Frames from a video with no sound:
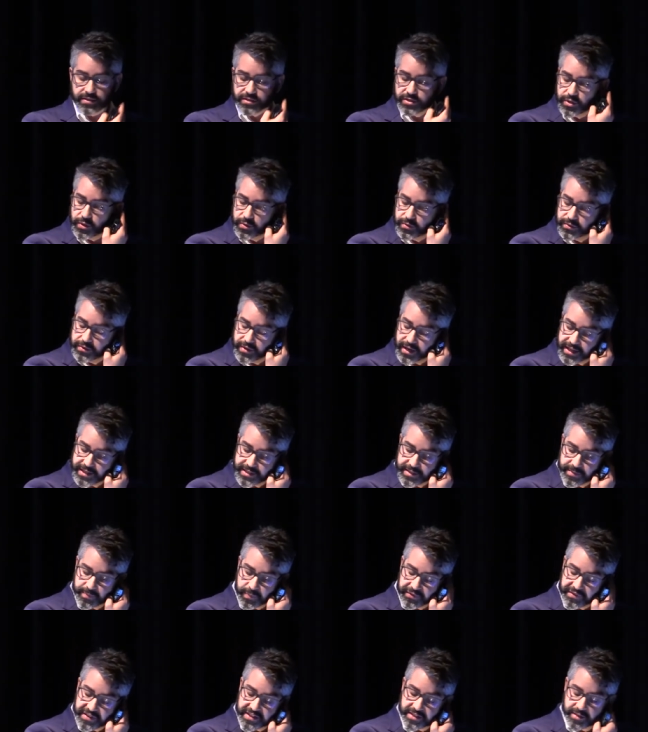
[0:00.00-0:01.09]
So as
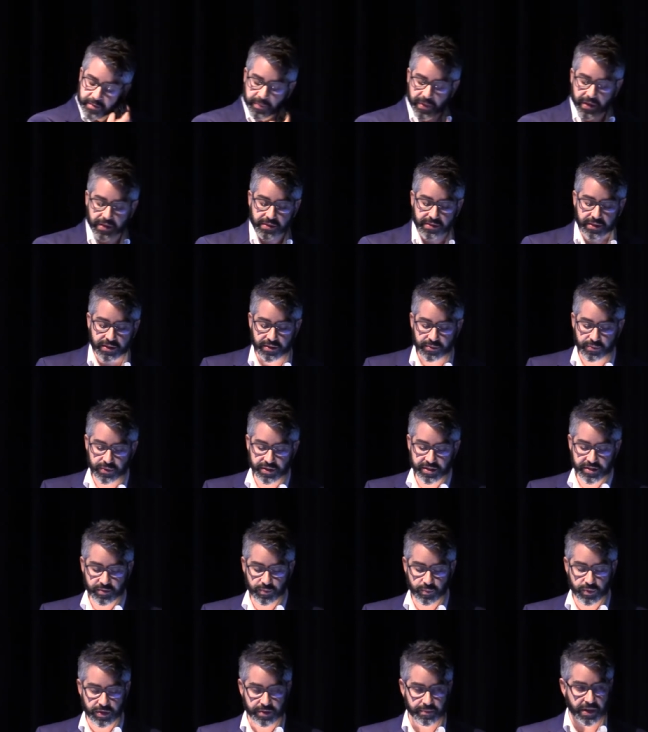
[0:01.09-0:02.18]
Professor Paula
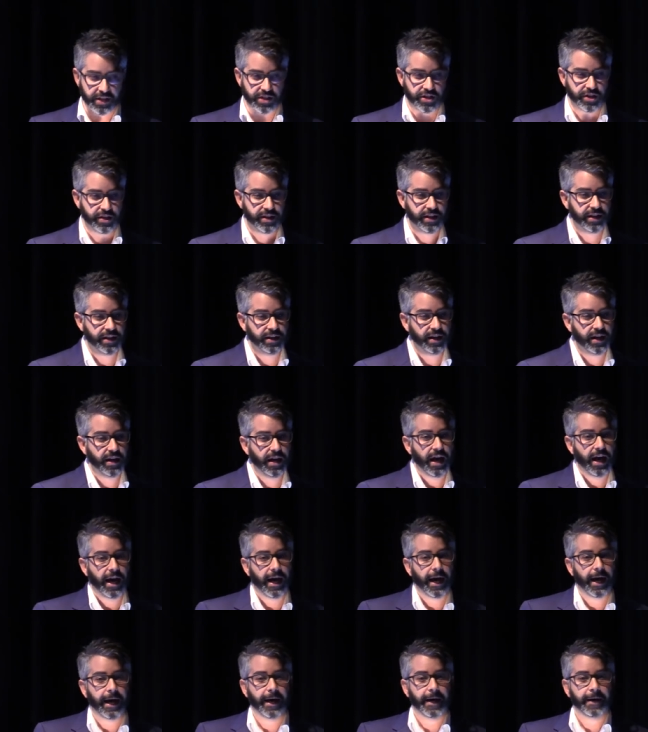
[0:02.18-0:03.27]
was mentioning,
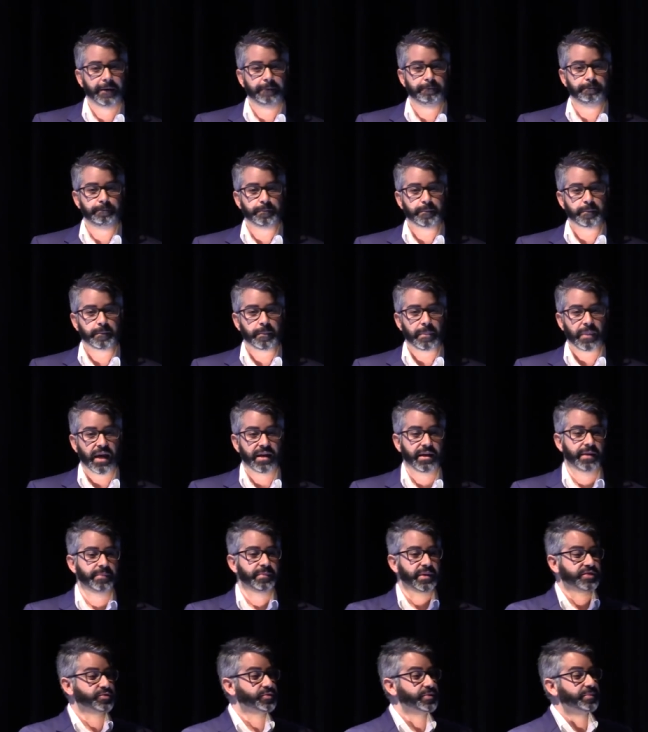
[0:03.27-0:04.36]
and
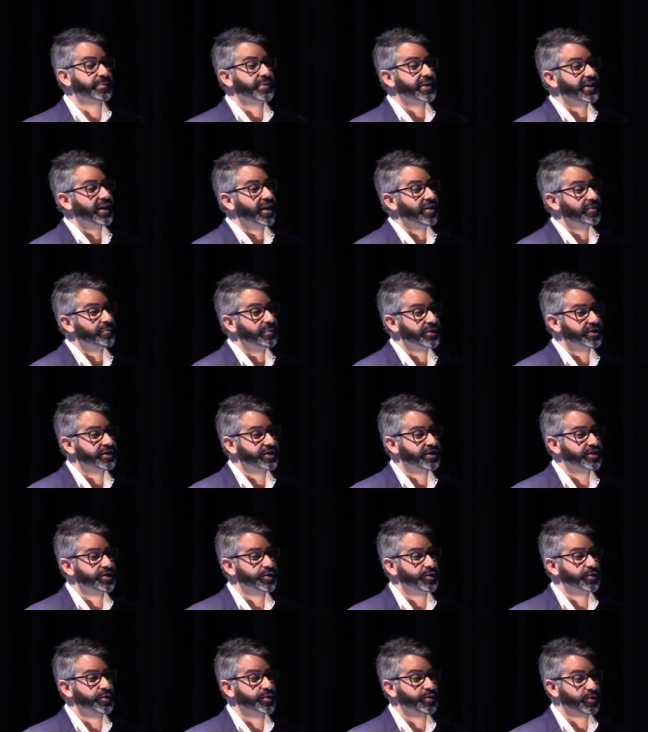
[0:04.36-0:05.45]
I'm extremely humbled
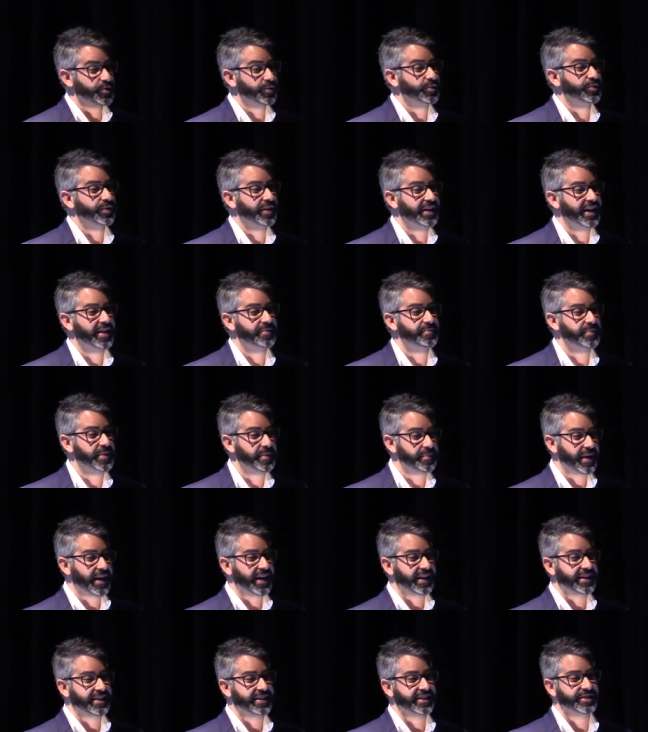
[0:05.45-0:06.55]
to again be
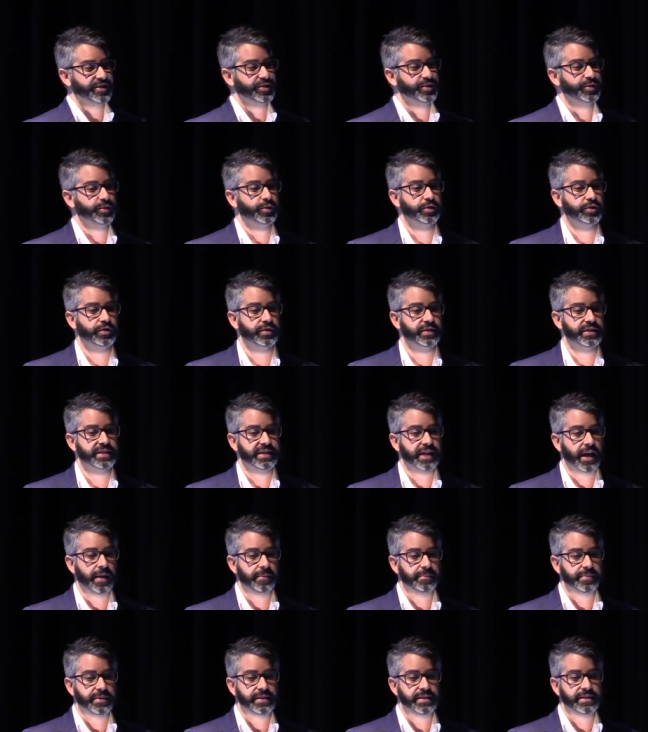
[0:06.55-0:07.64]
back to this
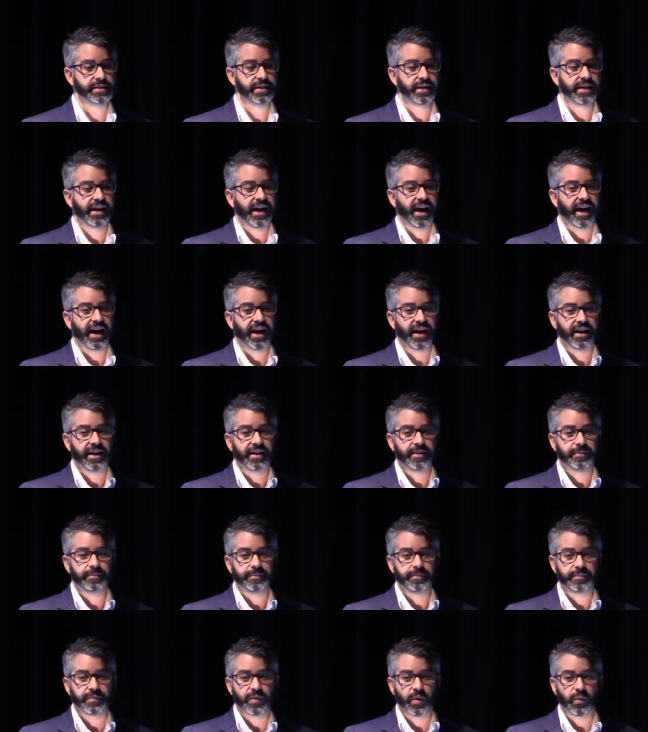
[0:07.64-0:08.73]
campus
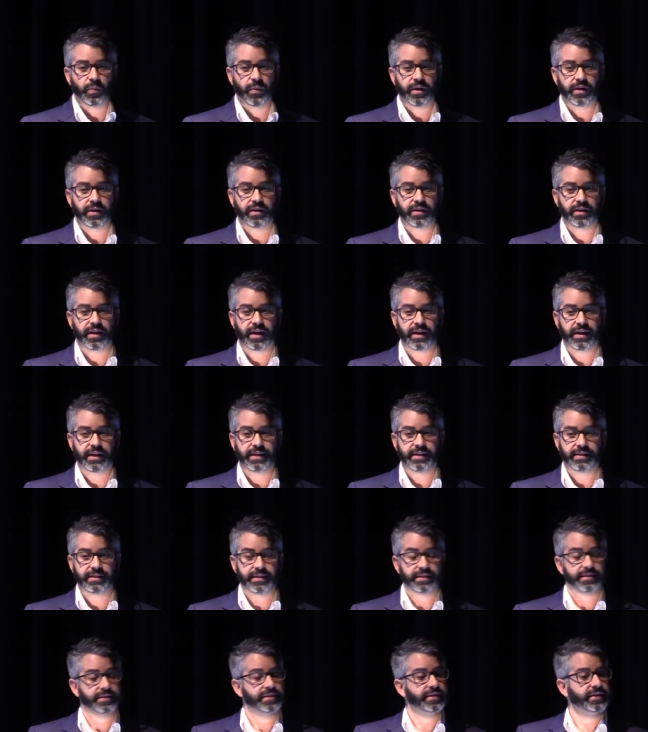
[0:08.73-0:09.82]
where I
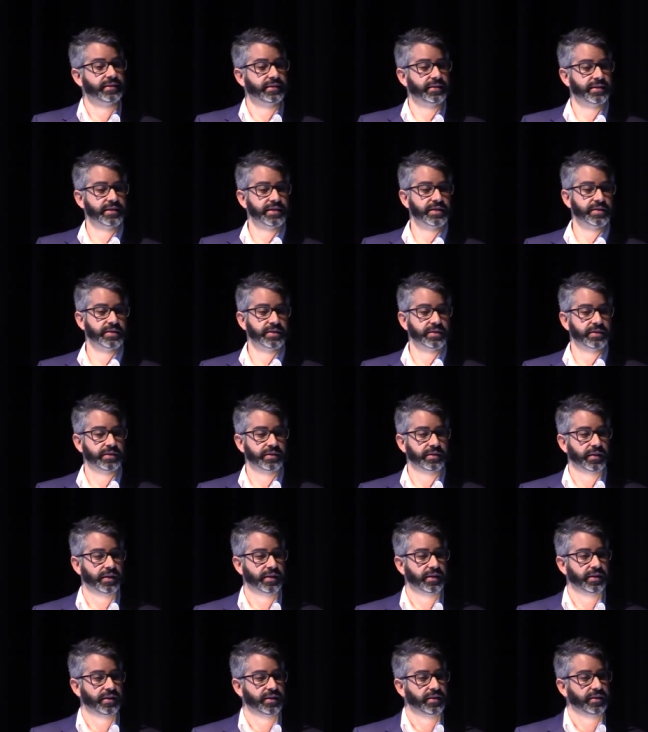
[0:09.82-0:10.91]
did this
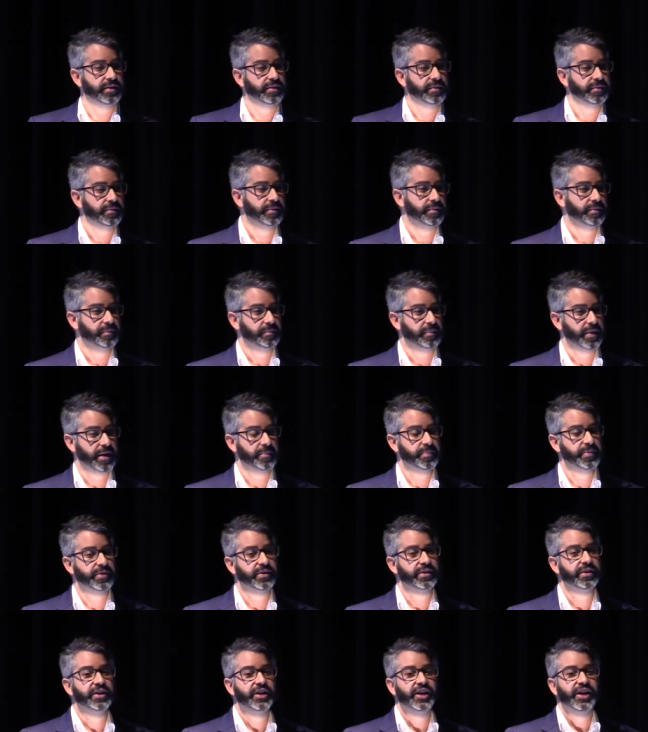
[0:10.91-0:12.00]

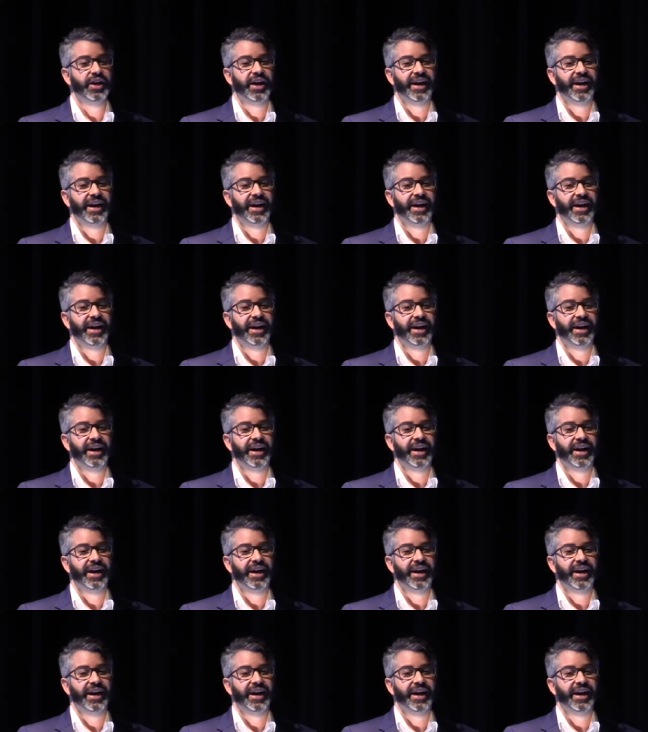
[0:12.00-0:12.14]
paper,